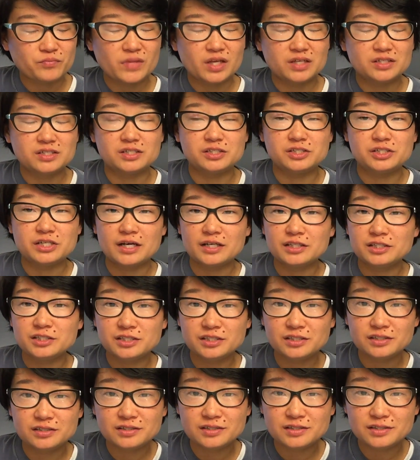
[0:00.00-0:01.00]

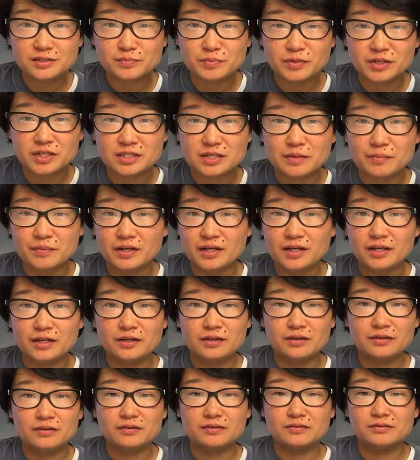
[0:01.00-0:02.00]
suggestions, because I'm
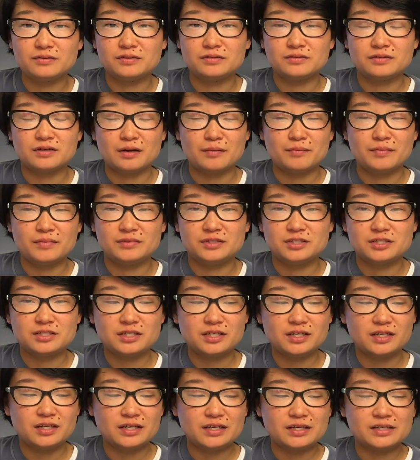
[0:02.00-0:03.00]
just
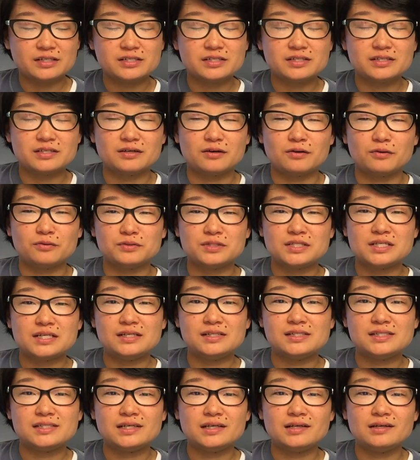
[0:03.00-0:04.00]
getting into the whole tea
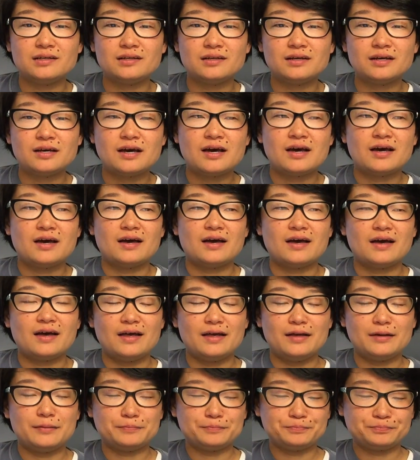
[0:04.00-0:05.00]
scene
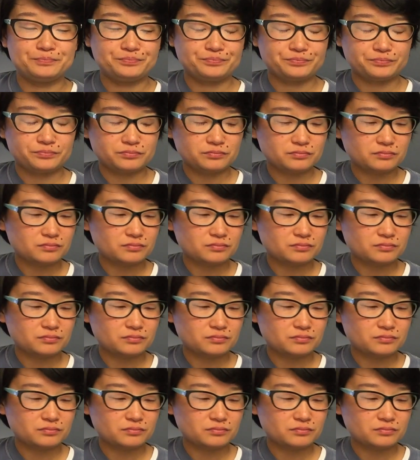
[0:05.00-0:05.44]
and